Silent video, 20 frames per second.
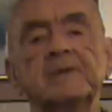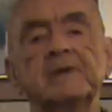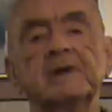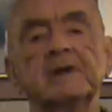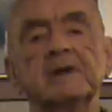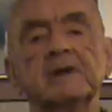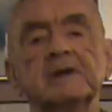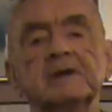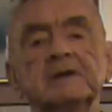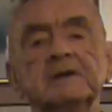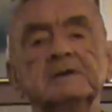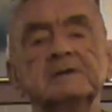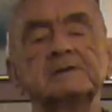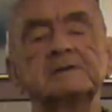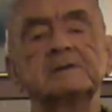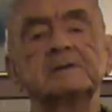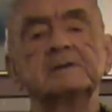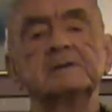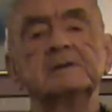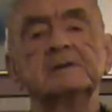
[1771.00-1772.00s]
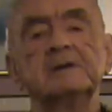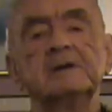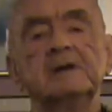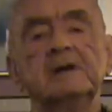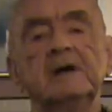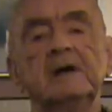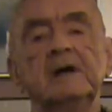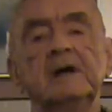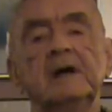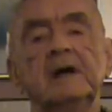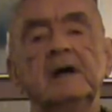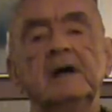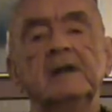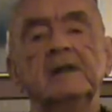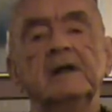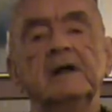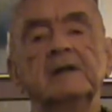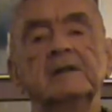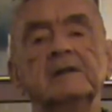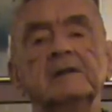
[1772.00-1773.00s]
at least.
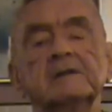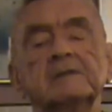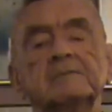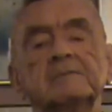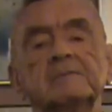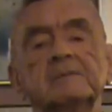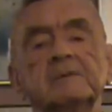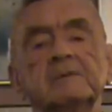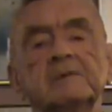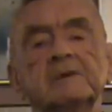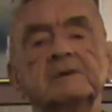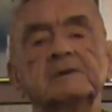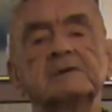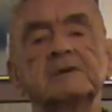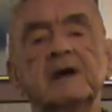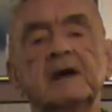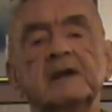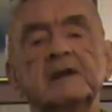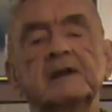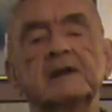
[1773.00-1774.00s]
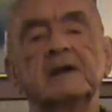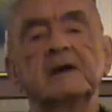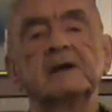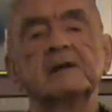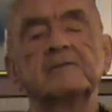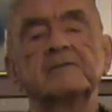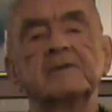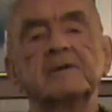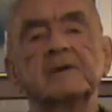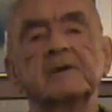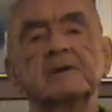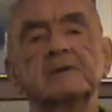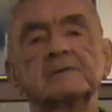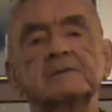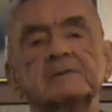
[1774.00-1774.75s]
Then we stayed down for